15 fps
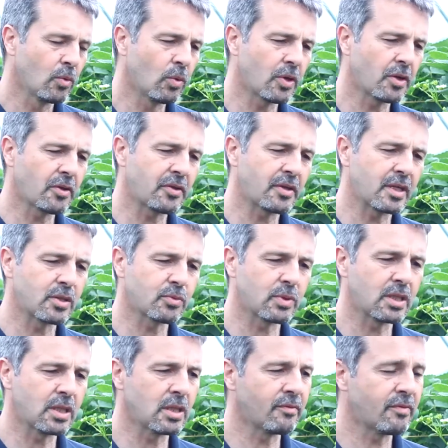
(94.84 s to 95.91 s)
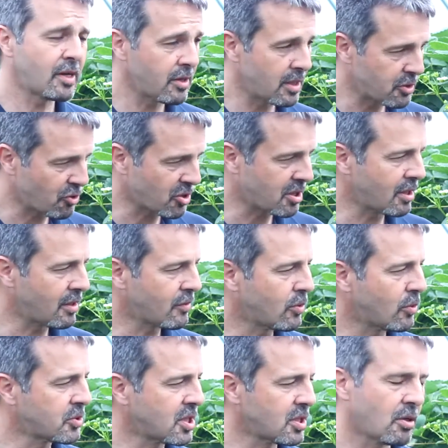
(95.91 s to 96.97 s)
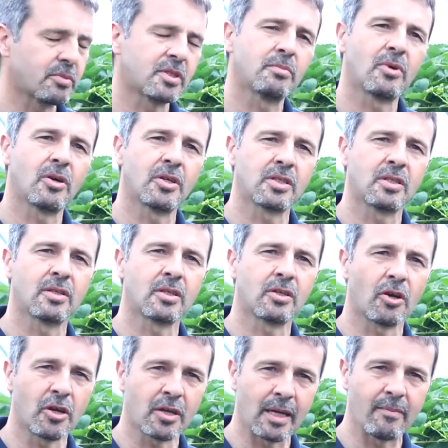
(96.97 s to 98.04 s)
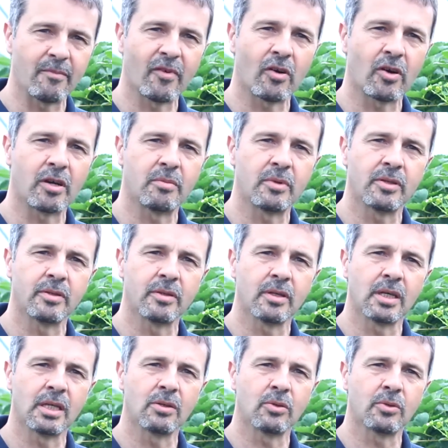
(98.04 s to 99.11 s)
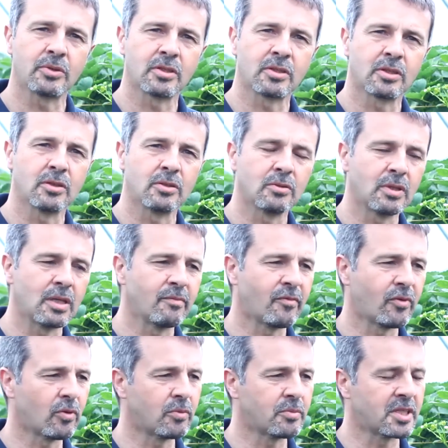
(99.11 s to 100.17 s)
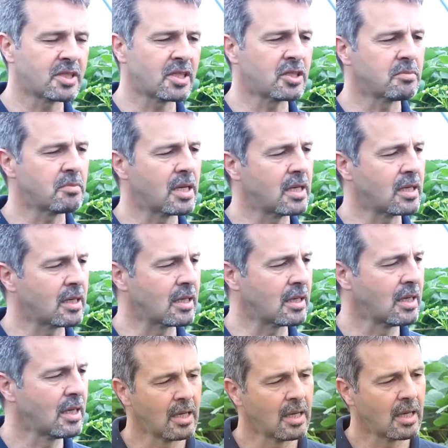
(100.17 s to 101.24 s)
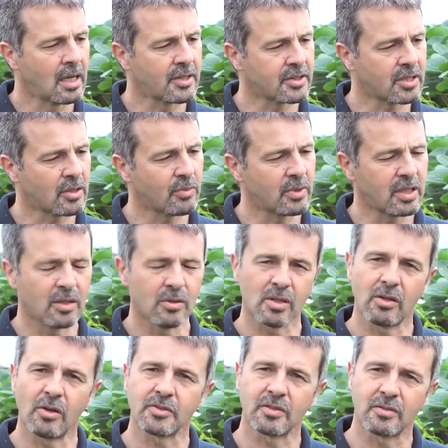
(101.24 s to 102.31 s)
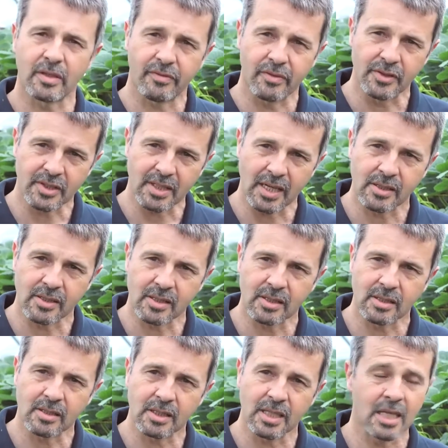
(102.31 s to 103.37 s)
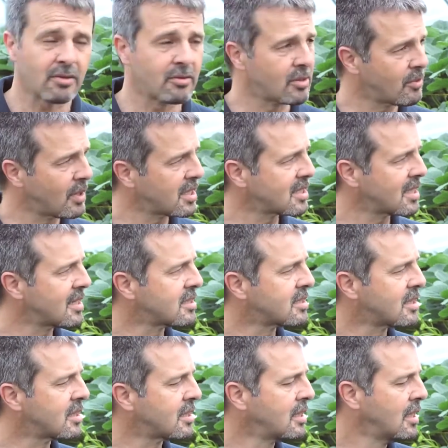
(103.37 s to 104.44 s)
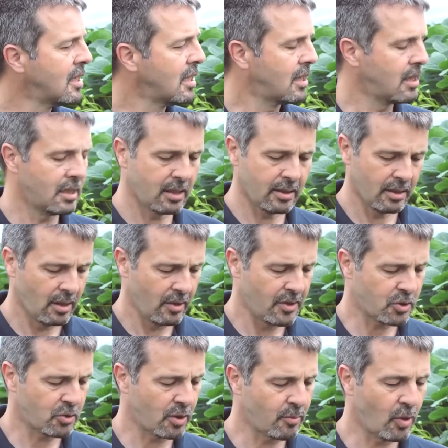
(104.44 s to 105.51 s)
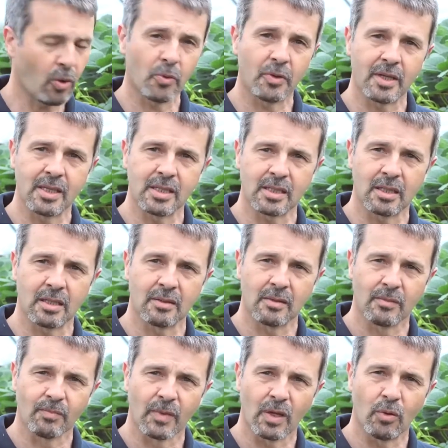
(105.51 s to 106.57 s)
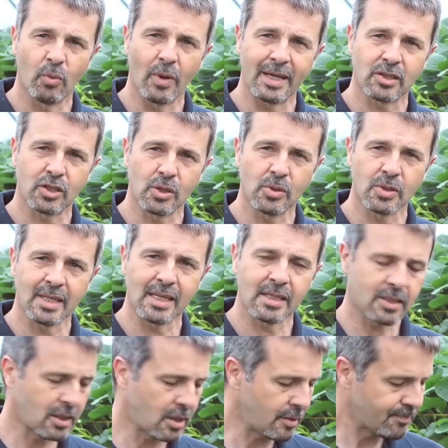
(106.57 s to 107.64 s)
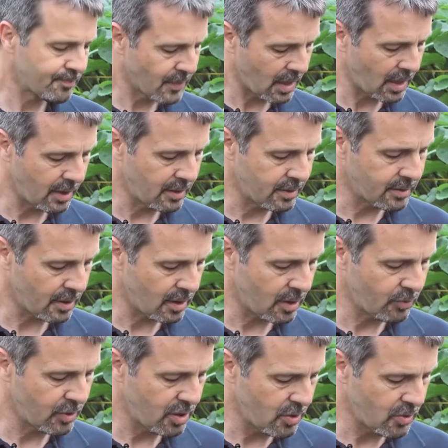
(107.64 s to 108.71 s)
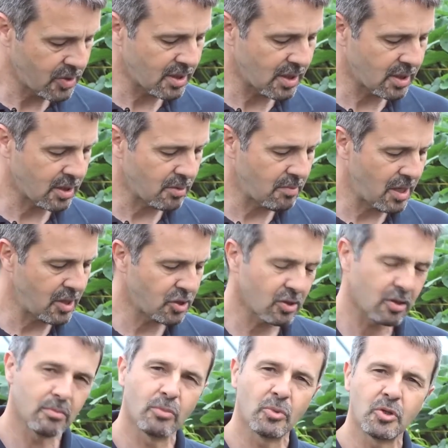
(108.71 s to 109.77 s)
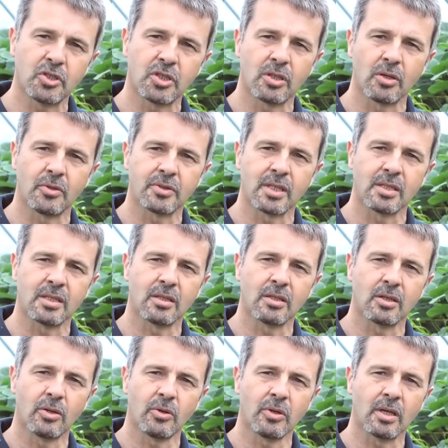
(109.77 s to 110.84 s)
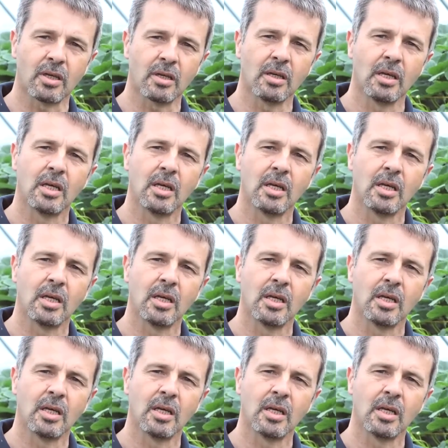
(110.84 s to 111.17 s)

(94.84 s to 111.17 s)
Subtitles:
One of the things we are very interested in, of course, is optimising the growing environment in order to inform decision making. And so we use lots of different sensors here in the wet centre. This one I'm holding is a wet 2 sensor, and we use this to measure the moisture content in the coir,